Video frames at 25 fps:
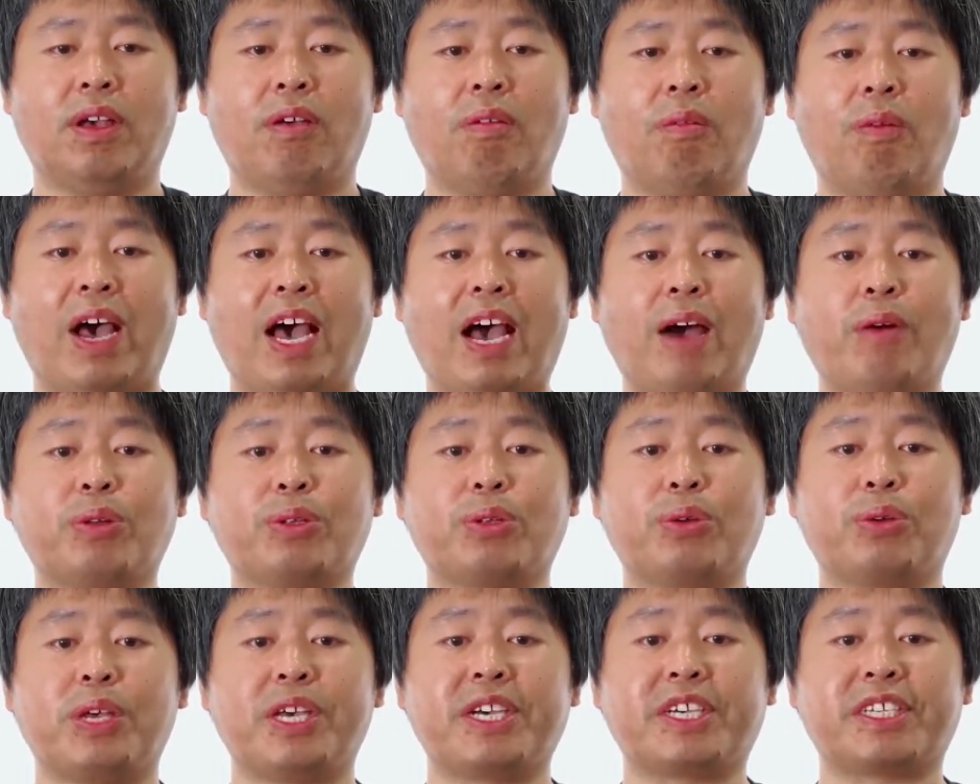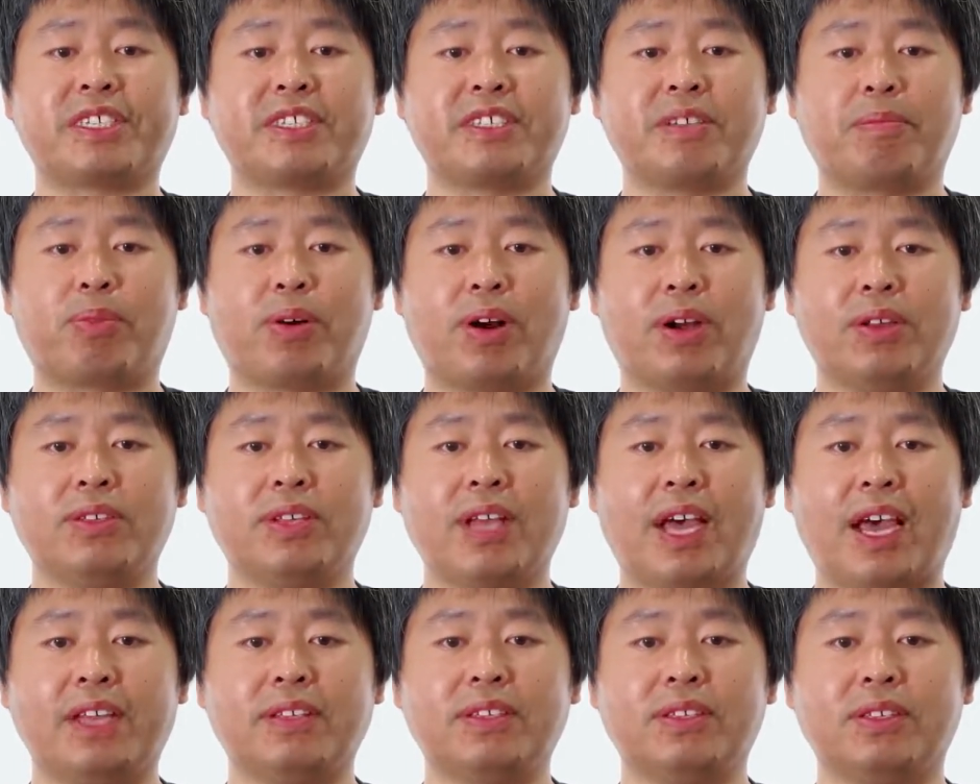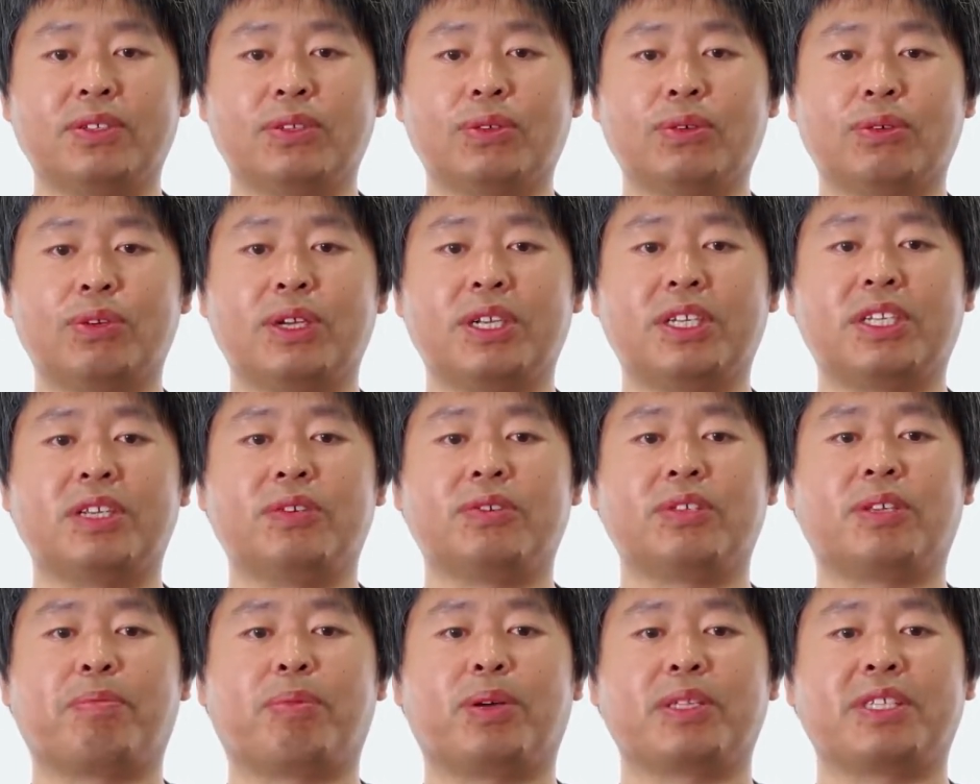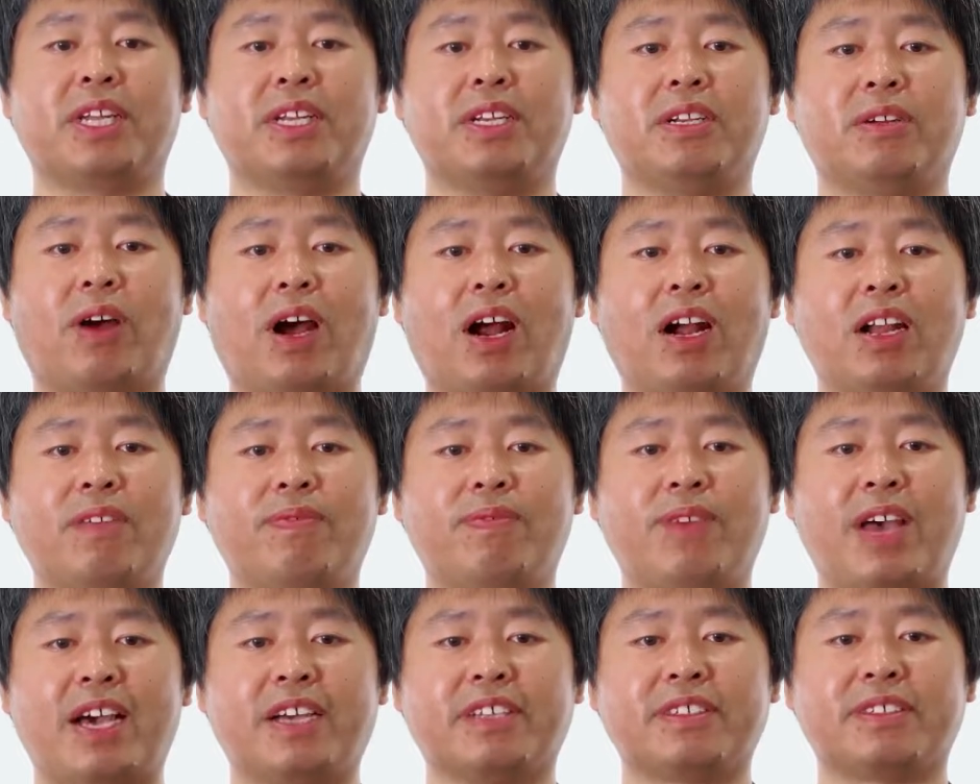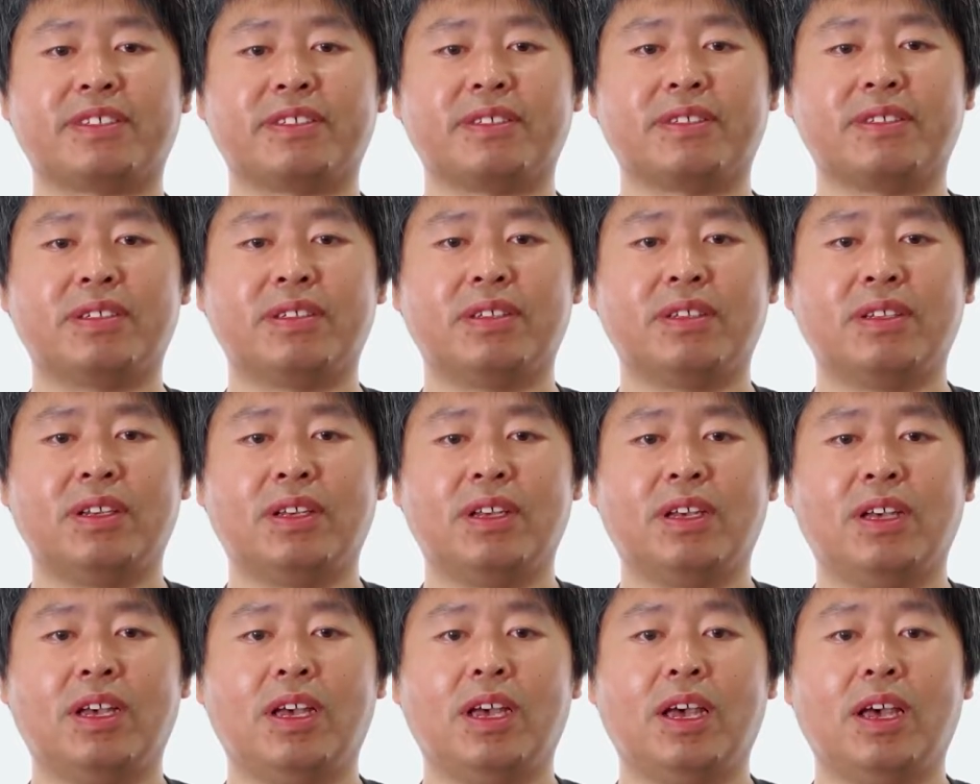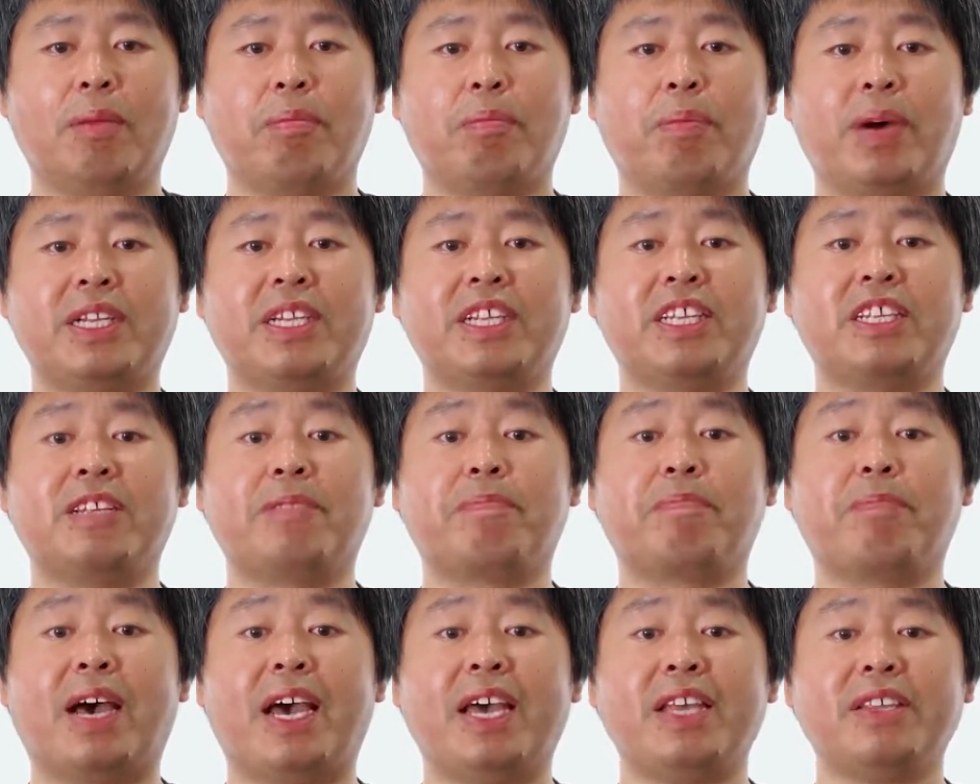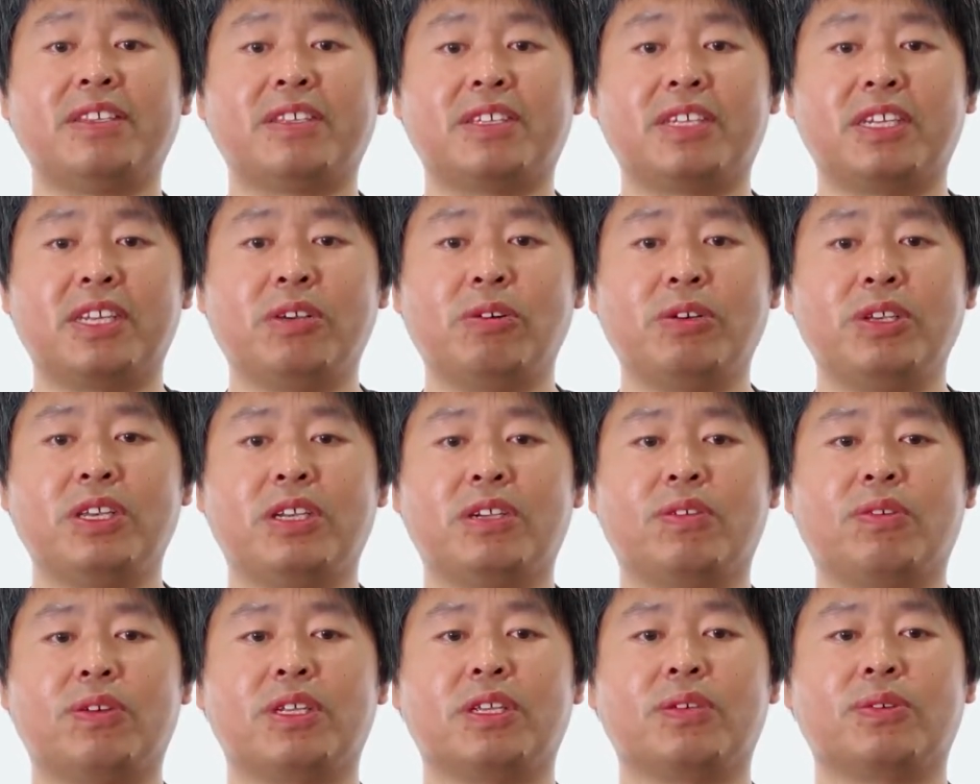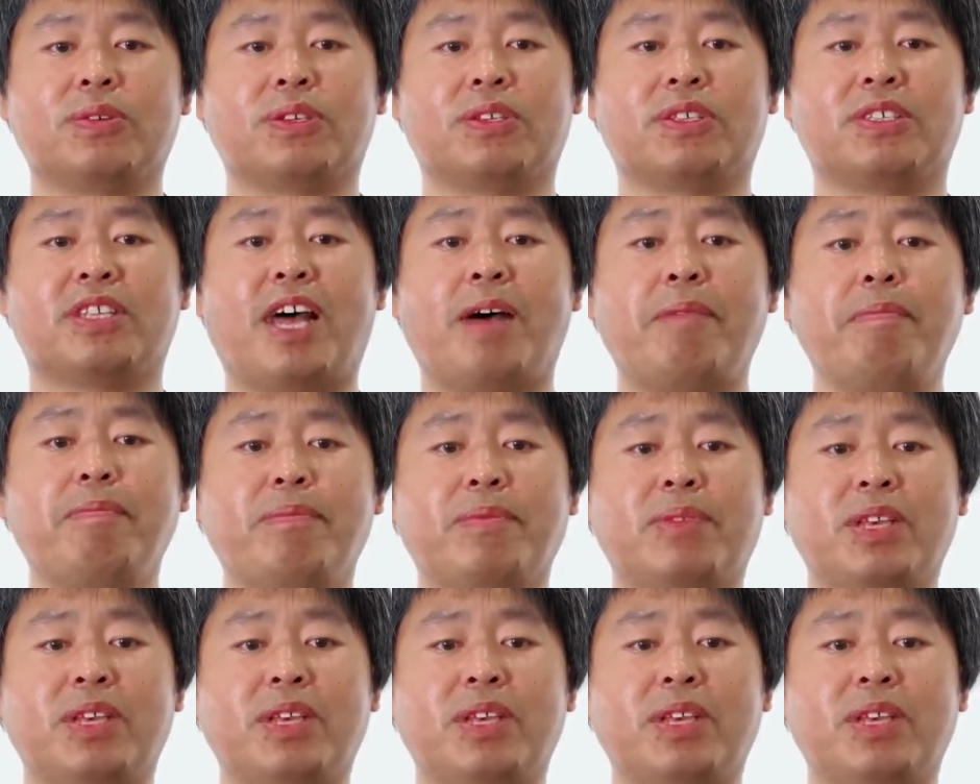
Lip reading: We have tweaked the process to reduce potential artifacts, but it might still introduce some